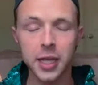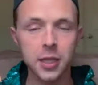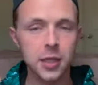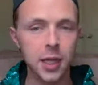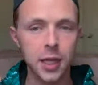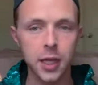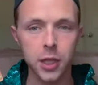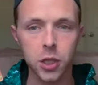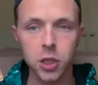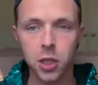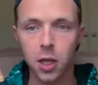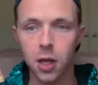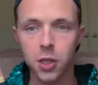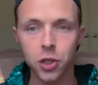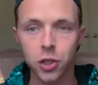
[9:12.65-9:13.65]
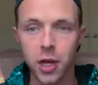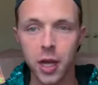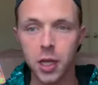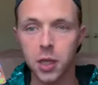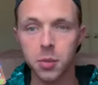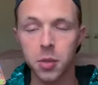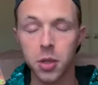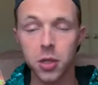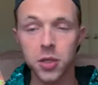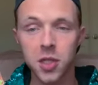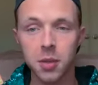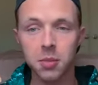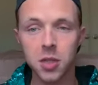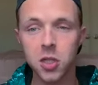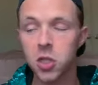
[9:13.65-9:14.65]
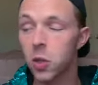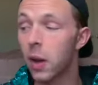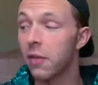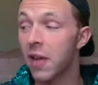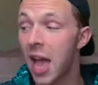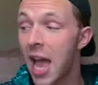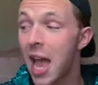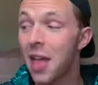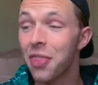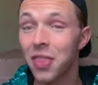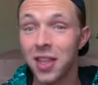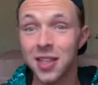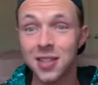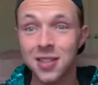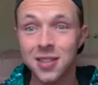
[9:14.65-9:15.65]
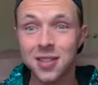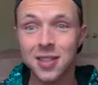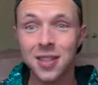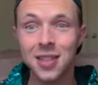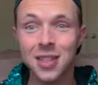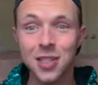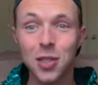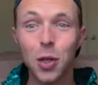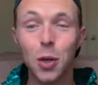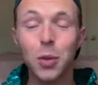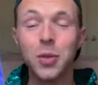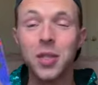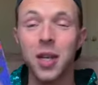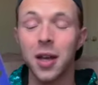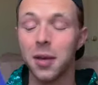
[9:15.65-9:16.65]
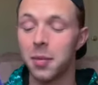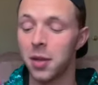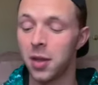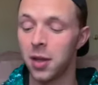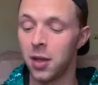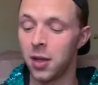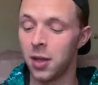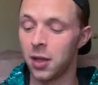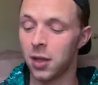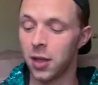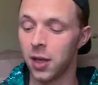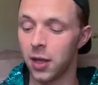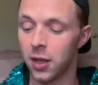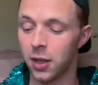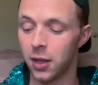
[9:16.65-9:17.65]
It's like they just lost track of the book or something. So I've had this whole time. Like,